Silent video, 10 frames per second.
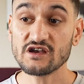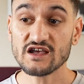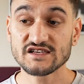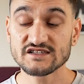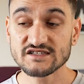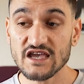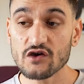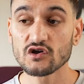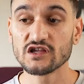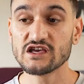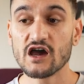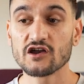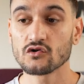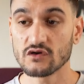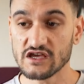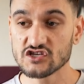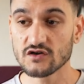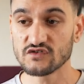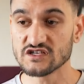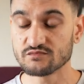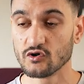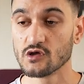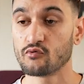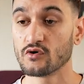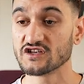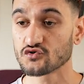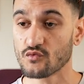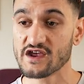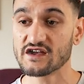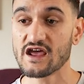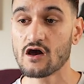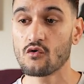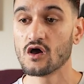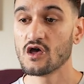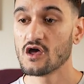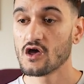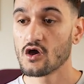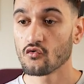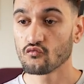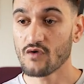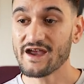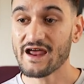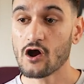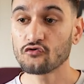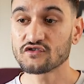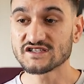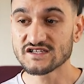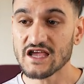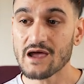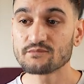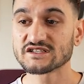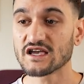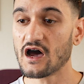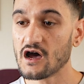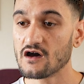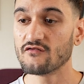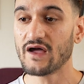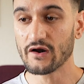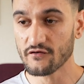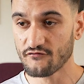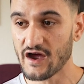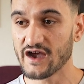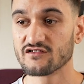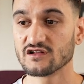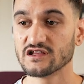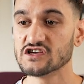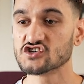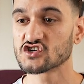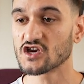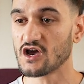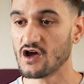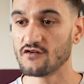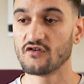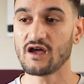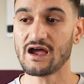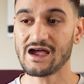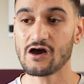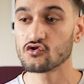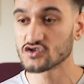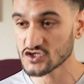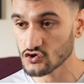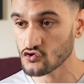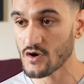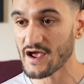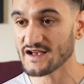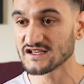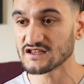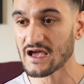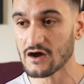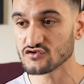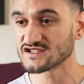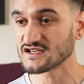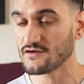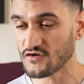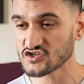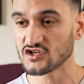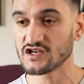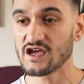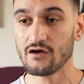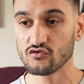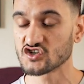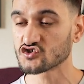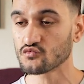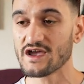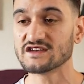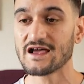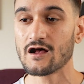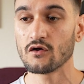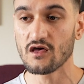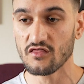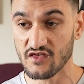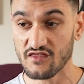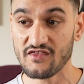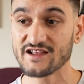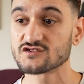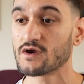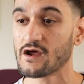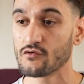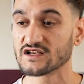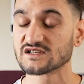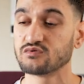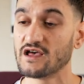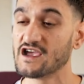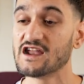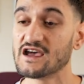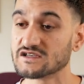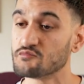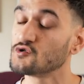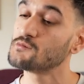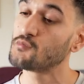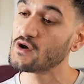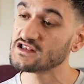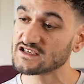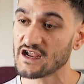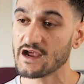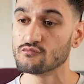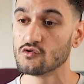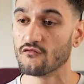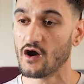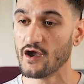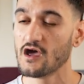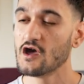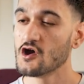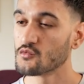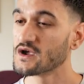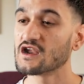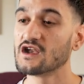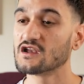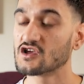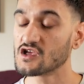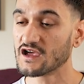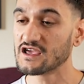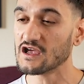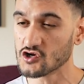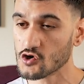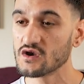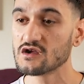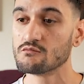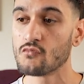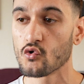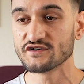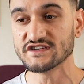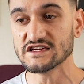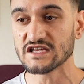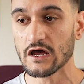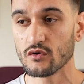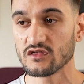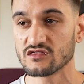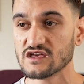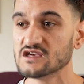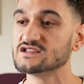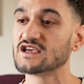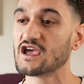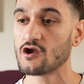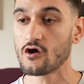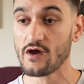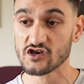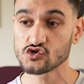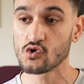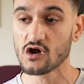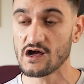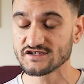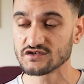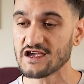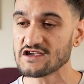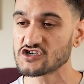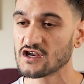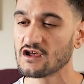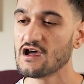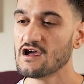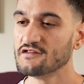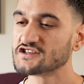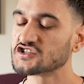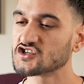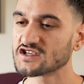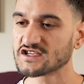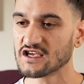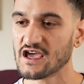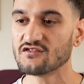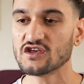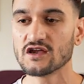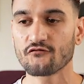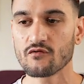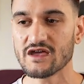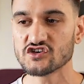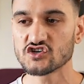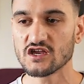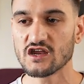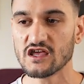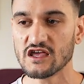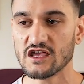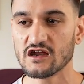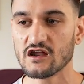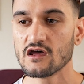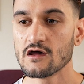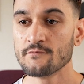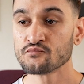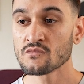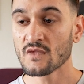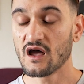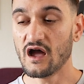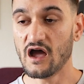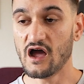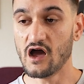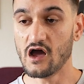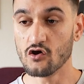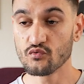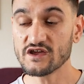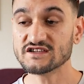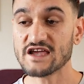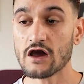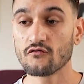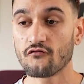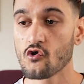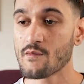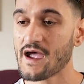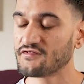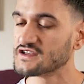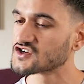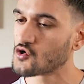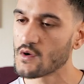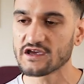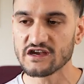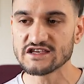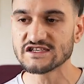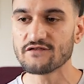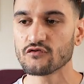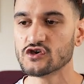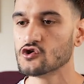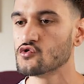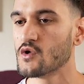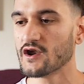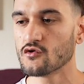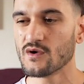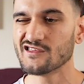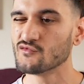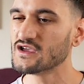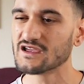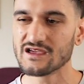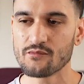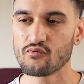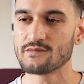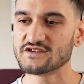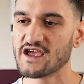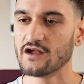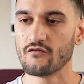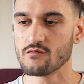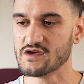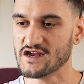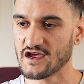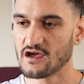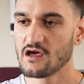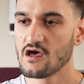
necessarily, under each of these bullet points right now, write out the steps of how to find the leash, of how to exit the house efficiently. I would just write down that that's what I would explain as a bullet point, and I'd move on. We can, again, go into more detail with these in our actual consultation. This is just to get the information in a written down format that's quick and easy for you in a way that we can get prepped ahead of our meeting.